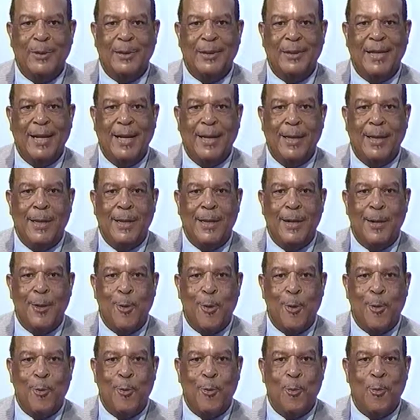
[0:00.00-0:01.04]
mostly take
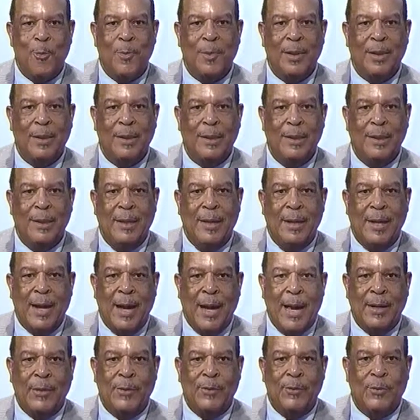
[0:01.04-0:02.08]
care of home, and
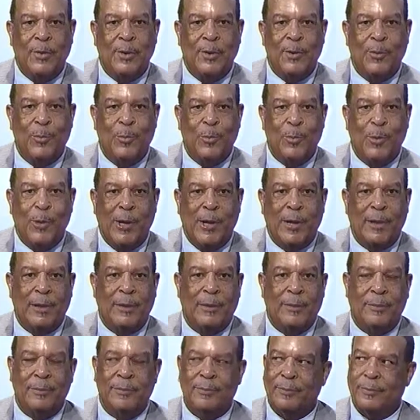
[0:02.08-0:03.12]
I do a little
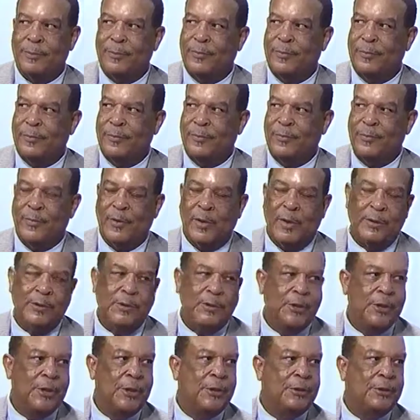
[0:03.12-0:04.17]
printing
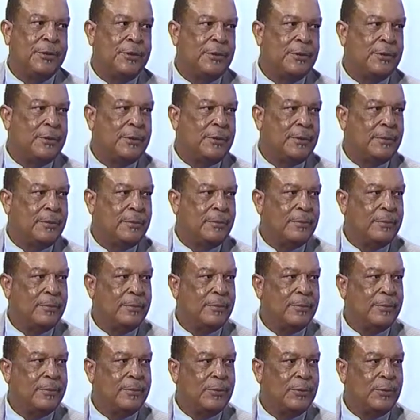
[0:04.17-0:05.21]
for churches and
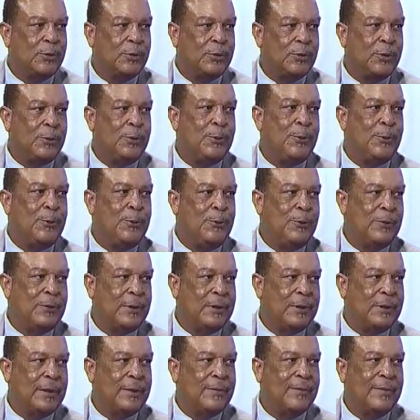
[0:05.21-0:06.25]

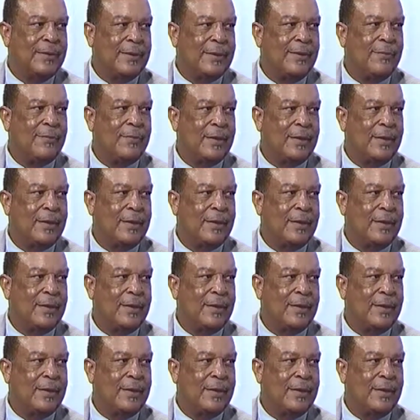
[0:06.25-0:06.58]
schools, and